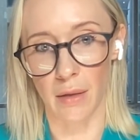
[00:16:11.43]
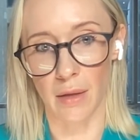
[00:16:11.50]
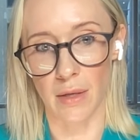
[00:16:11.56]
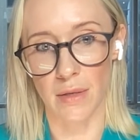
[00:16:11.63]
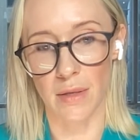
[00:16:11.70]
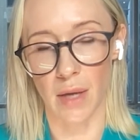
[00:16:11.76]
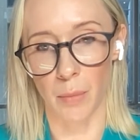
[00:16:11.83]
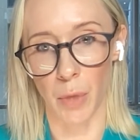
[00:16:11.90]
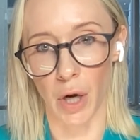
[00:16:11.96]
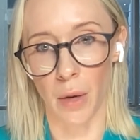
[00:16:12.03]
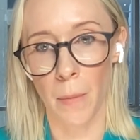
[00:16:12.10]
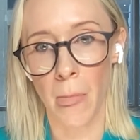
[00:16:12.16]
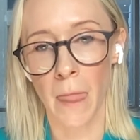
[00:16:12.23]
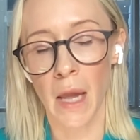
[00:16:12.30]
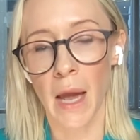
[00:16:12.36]
this
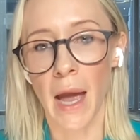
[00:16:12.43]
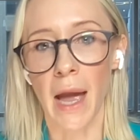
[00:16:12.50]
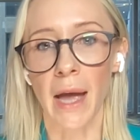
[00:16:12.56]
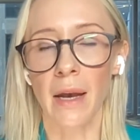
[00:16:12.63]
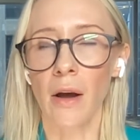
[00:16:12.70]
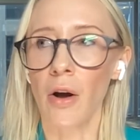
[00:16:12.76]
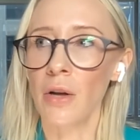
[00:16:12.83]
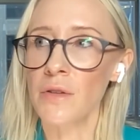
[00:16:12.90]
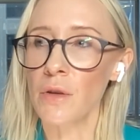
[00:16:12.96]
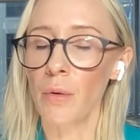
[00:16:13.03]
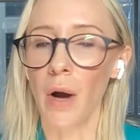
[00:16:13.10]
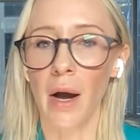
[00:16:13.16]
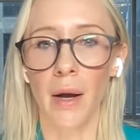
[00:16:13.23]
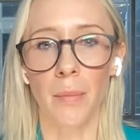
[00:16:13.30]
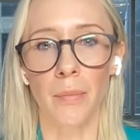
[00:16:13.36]
summer. And also,